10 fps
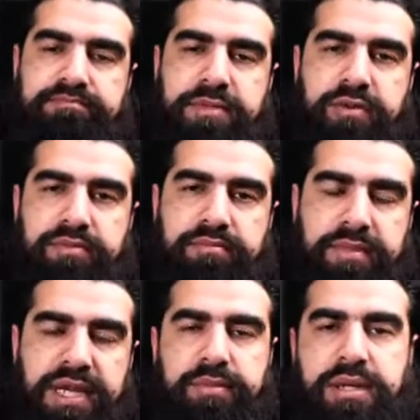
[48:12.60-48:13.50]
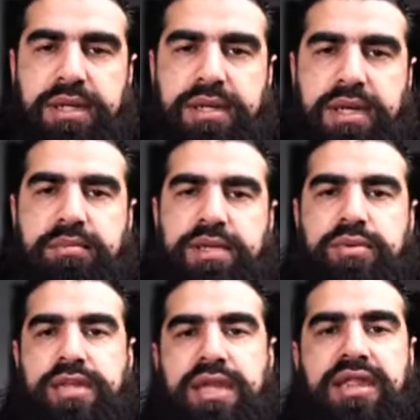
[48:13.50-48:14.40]
you know, belly button and
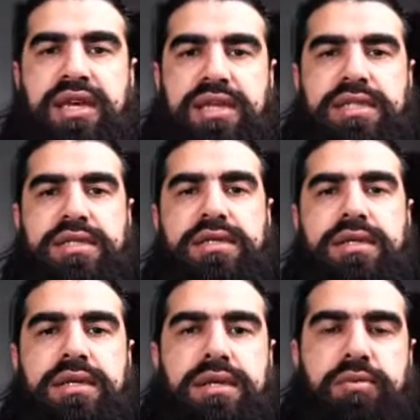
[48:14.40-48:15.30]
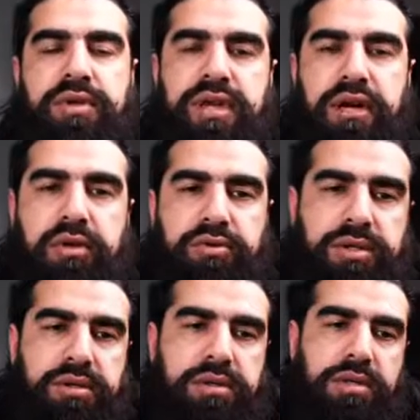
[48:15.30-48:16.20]
between their thighs without clothes on?